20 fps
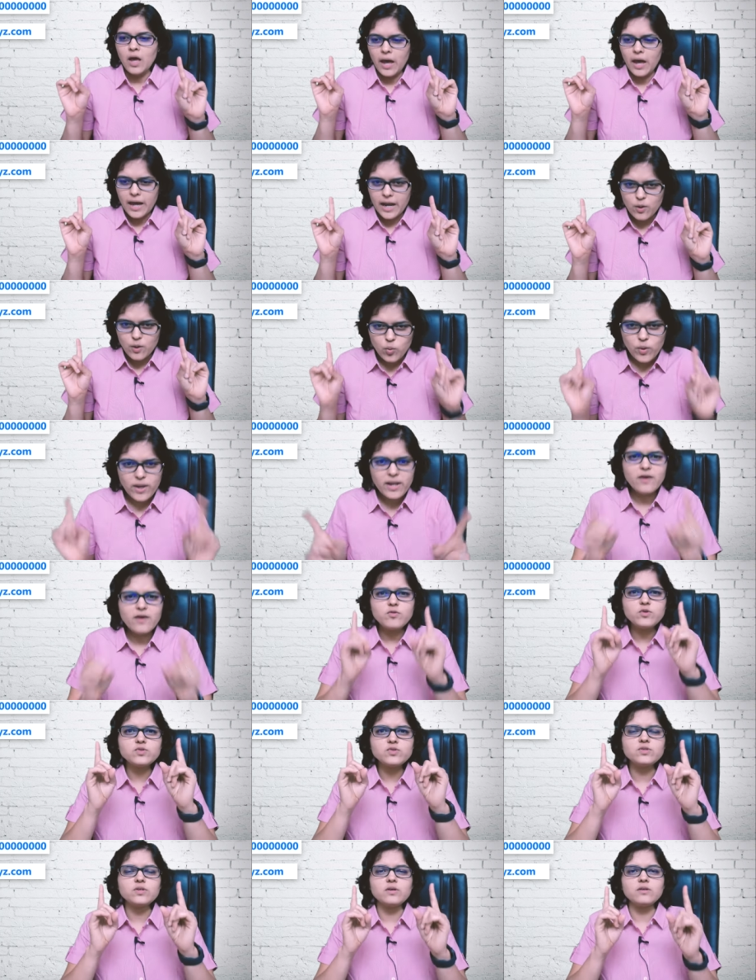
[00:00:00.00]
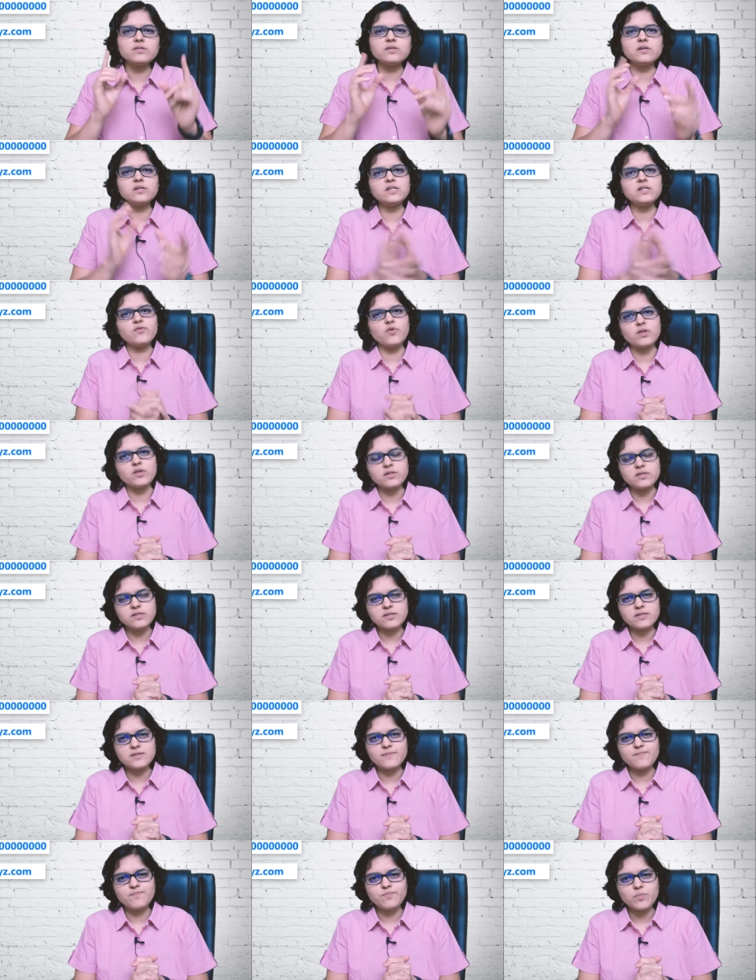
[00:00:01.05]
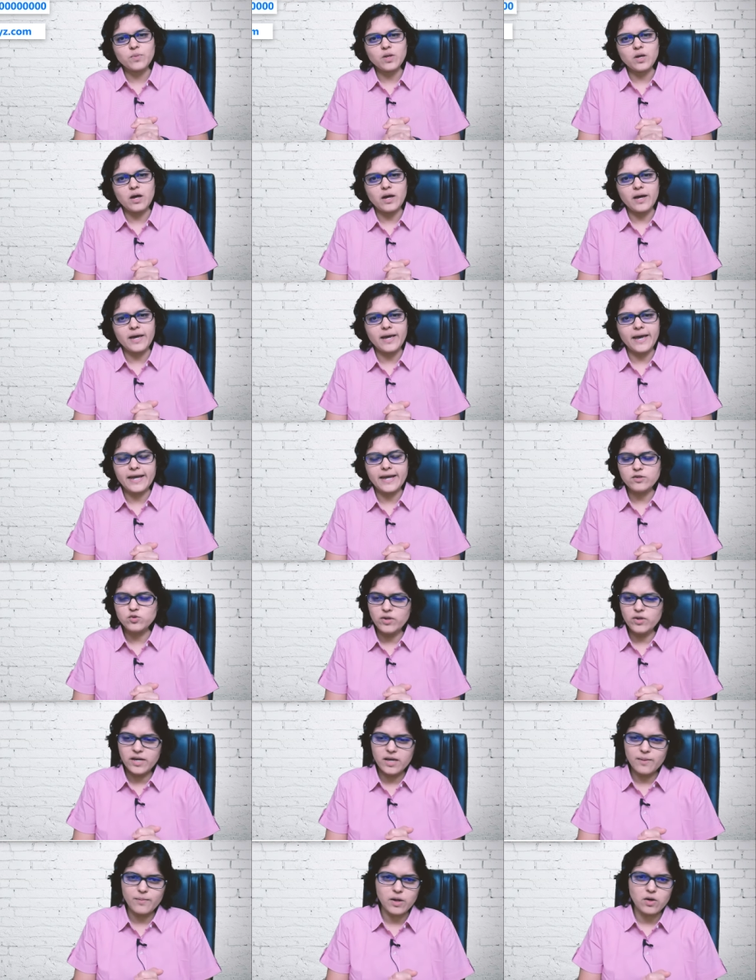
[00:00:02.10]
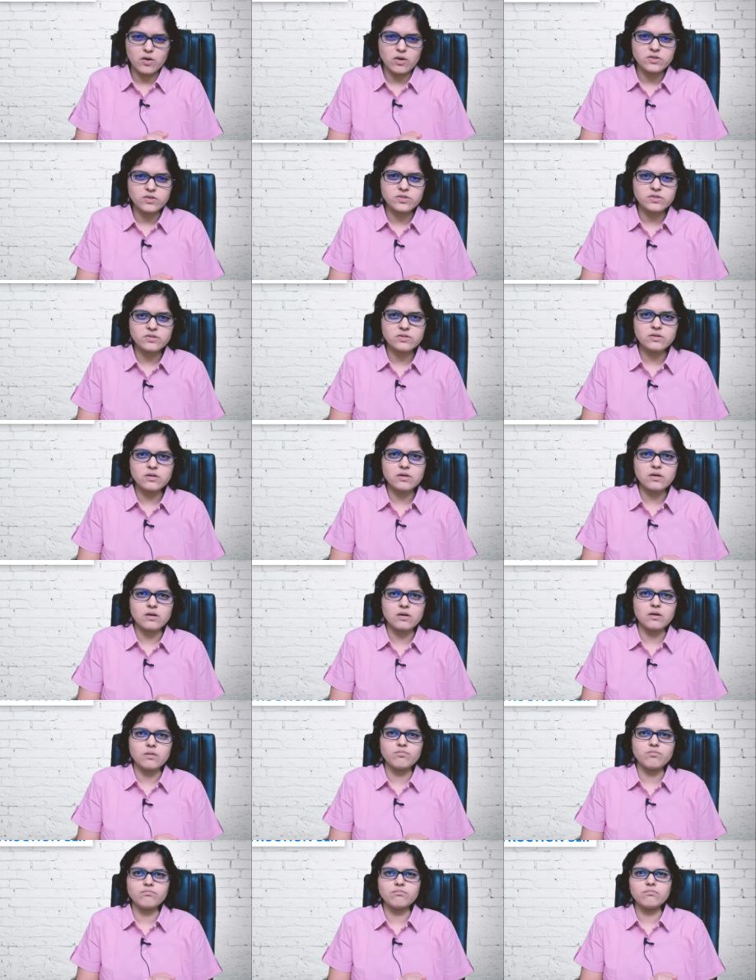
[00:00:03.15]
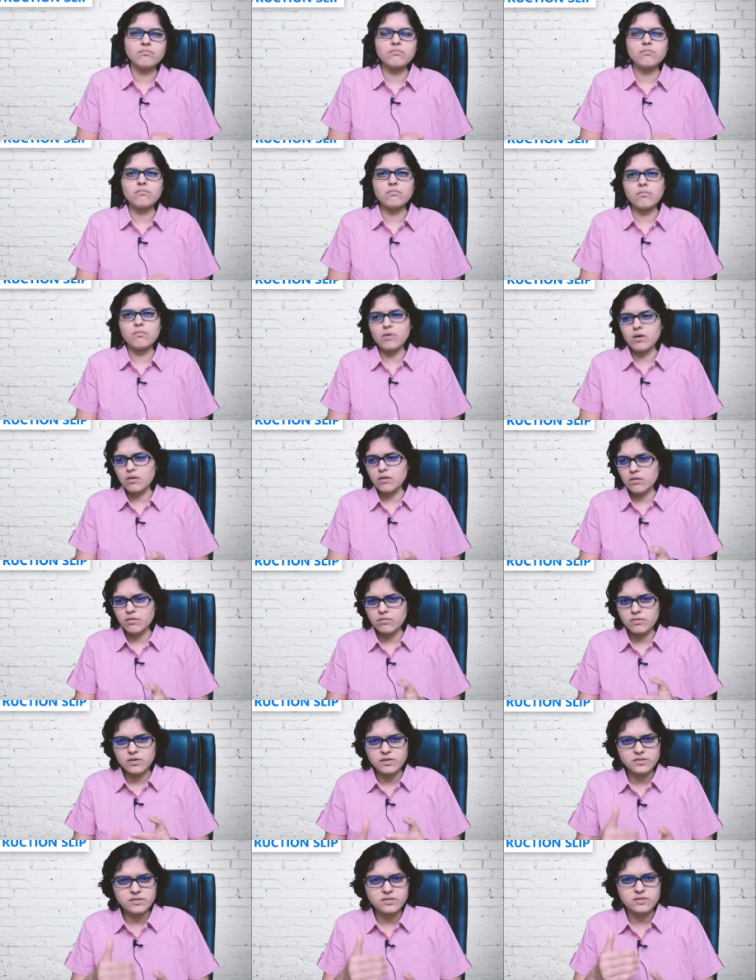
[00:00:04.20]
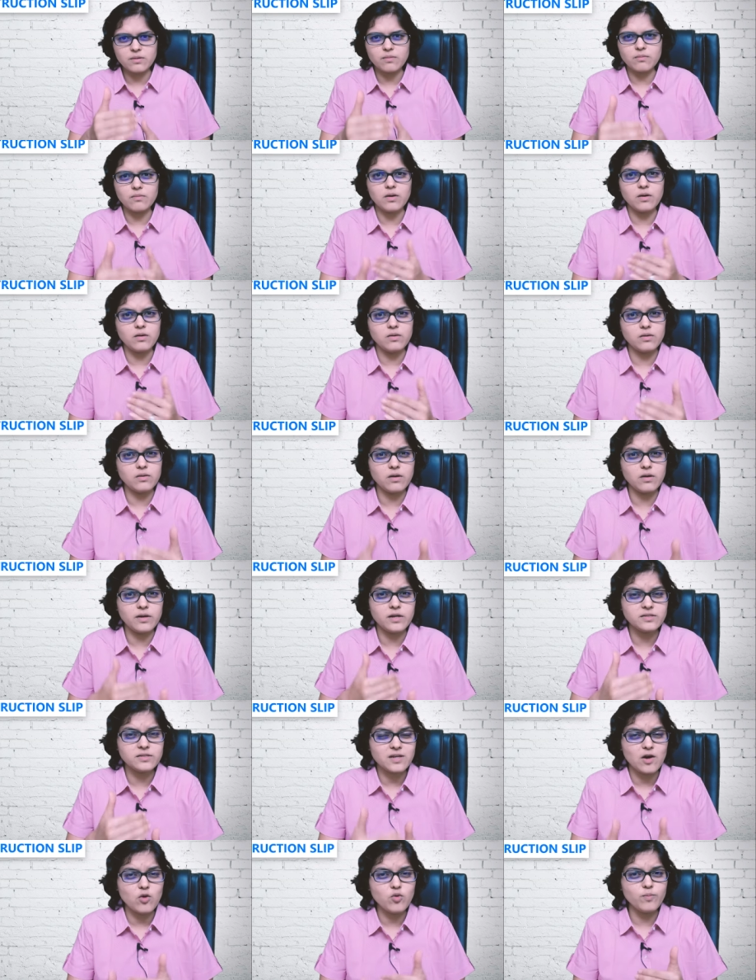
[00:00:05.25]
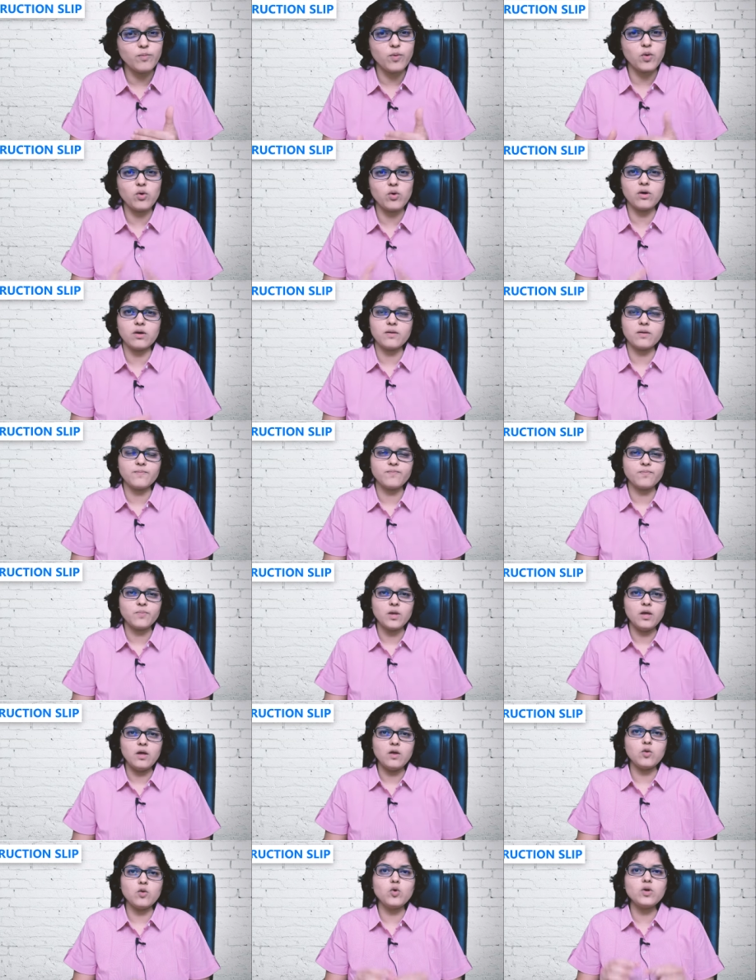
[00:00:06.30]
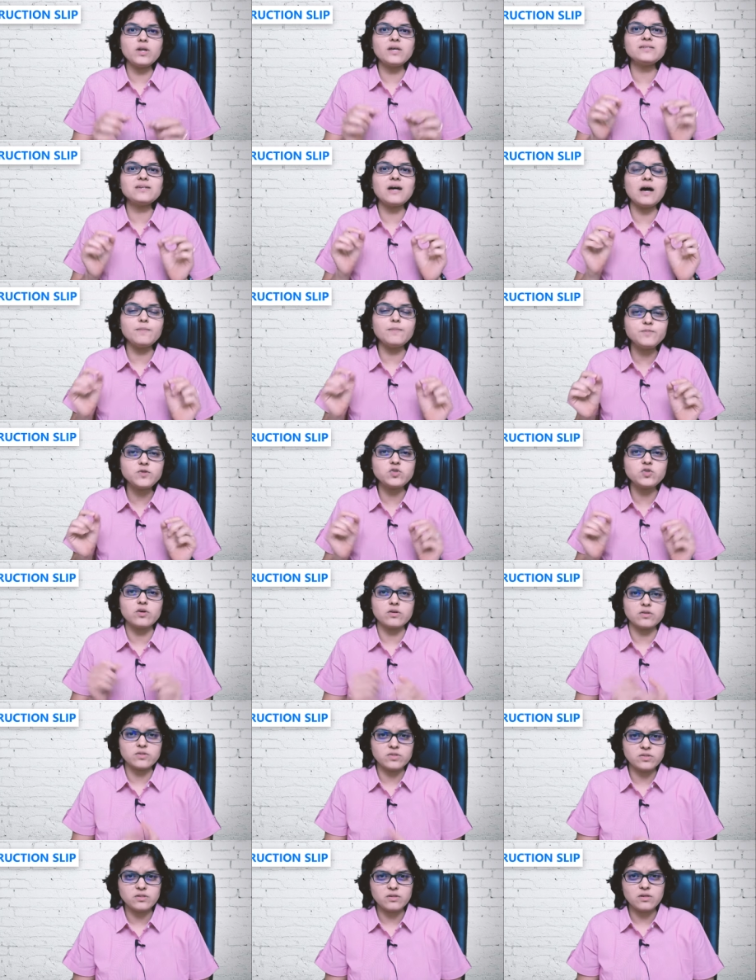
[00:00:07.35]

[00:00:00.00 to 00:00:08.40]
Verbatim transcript: And when I was researching for this, I actually came across uh, this uh, a, a discount broker known as Upstox,